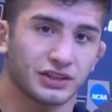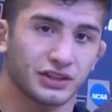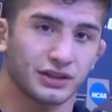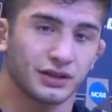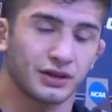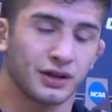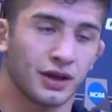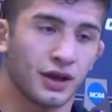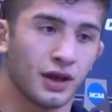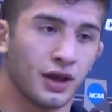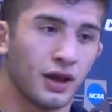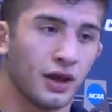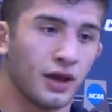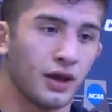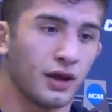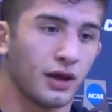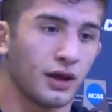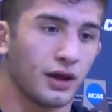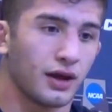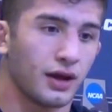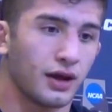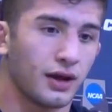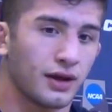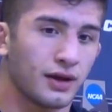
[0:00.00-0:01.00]
And
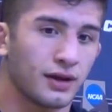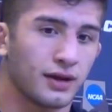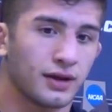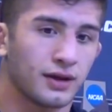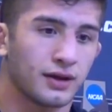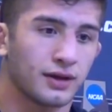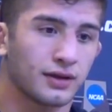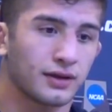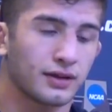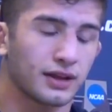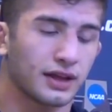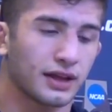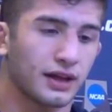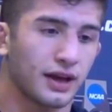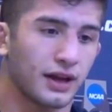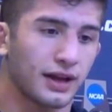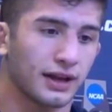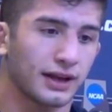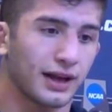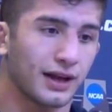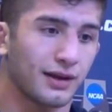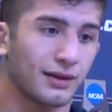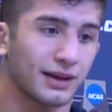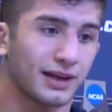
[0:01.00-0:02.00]
thank
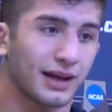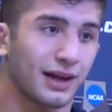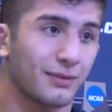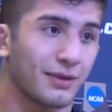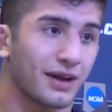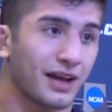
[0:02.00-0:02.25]
God I got